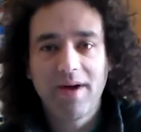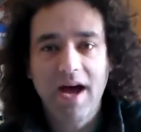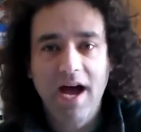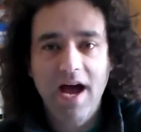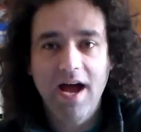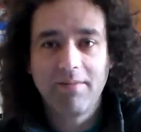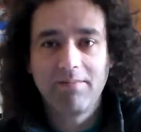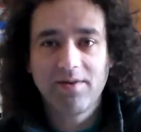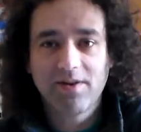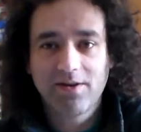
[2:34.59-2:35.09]

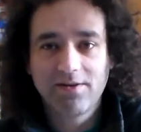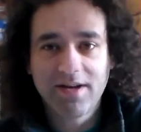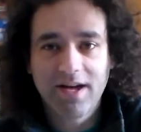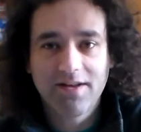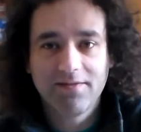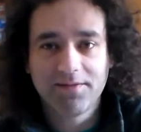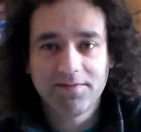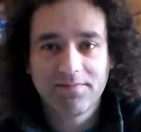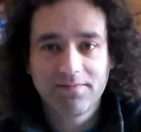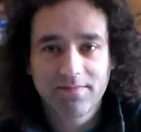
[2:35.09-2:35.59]
Bye. I'm gonna go
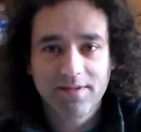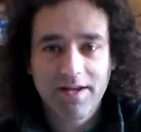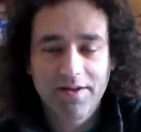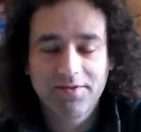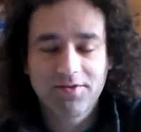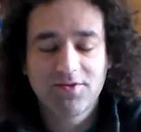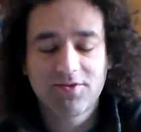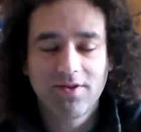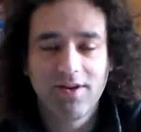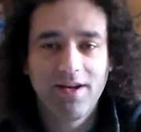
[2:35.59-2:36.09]
down
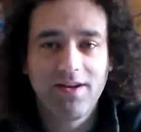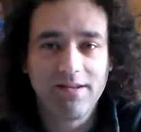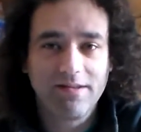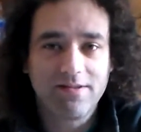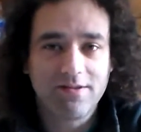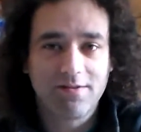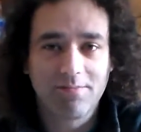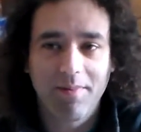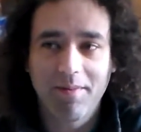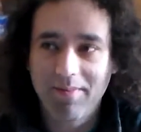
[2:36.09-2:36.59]
the street
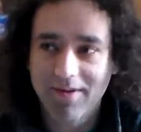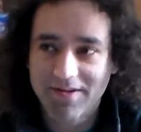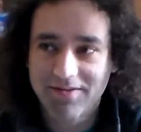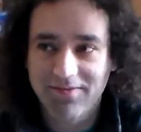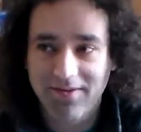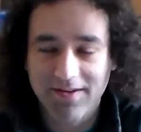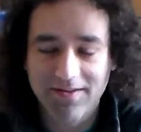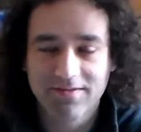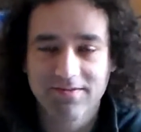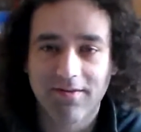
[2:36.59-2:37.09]
to my
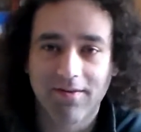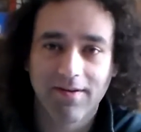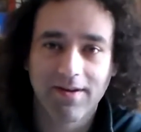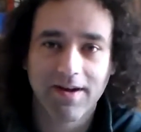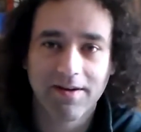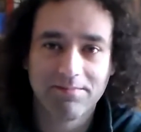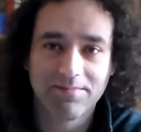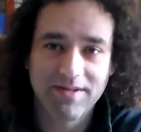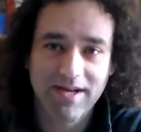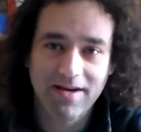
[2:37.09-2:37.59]
best friend's
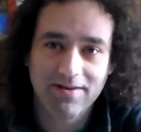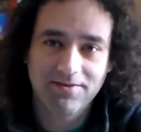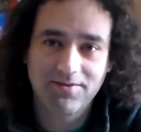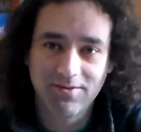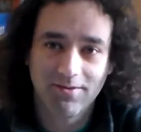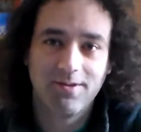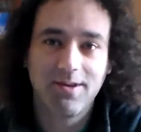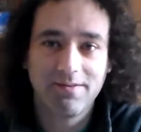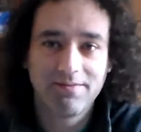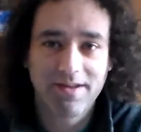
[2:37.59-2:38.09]
growing up's
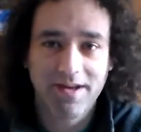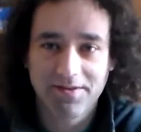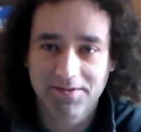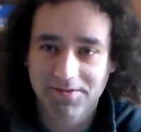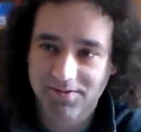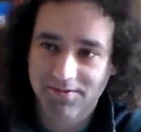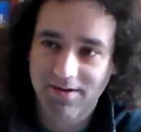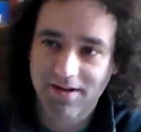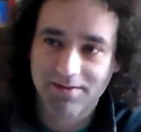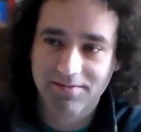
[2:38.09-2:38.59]
house who lived down
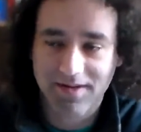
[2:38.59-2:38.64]
the street."